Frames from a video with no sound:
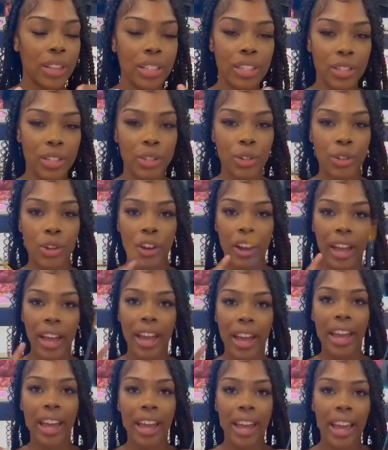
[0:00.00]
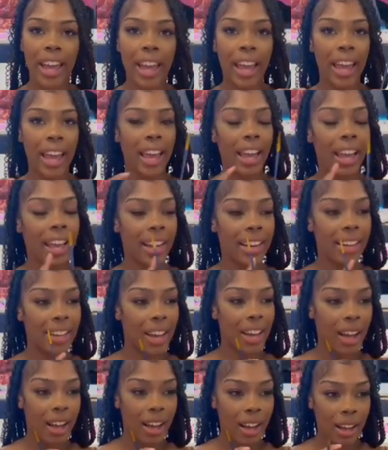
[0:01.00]
to do great and
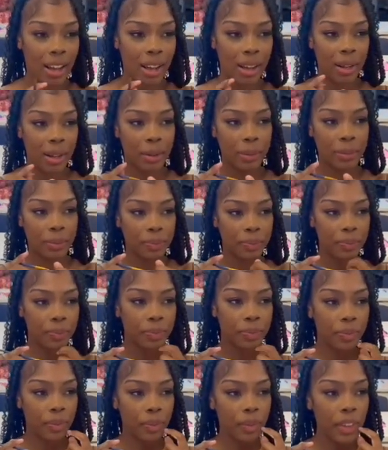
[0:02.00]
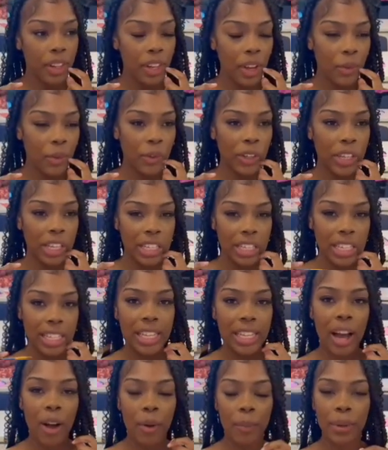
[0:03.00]
um, really
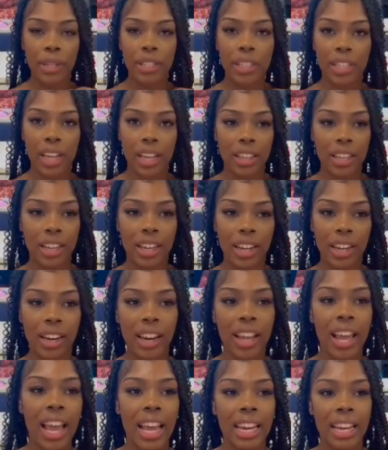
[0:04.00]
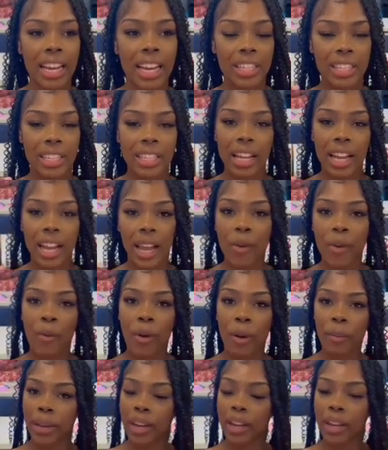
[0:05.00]
just help each other, not just like in
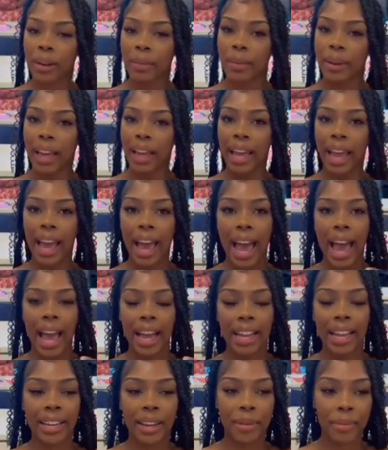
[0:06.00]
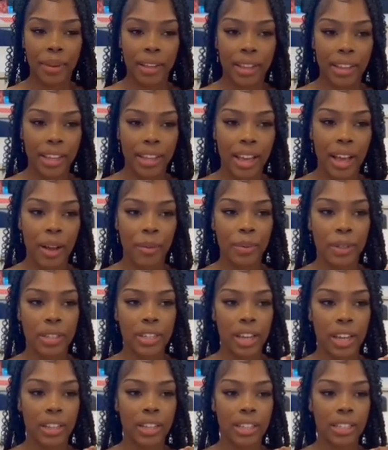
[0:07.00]
womanhood, but like academically help
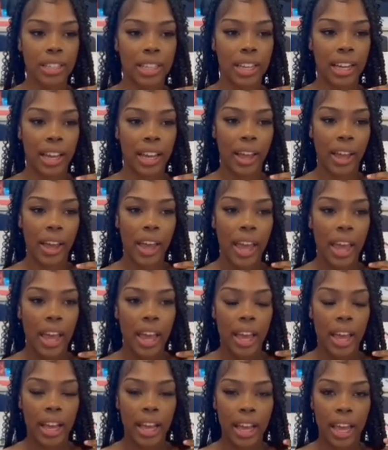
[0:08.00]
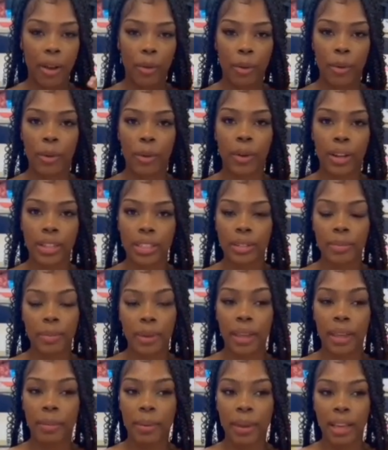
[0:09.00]
each other to like get where we want to
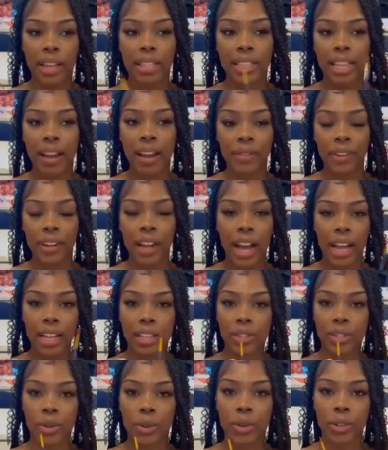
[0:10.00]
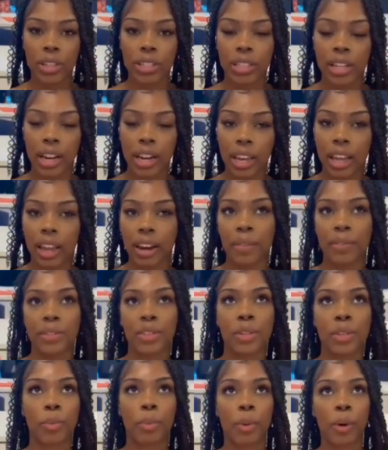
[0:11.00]
be because after high school there's not a lot of
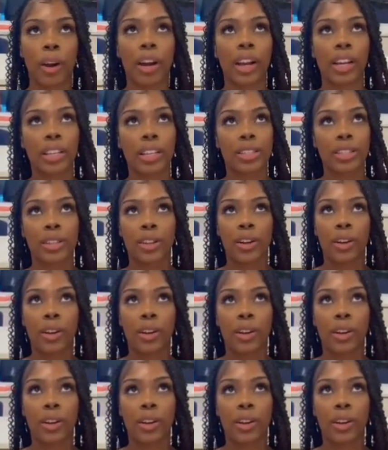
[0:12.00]
support. So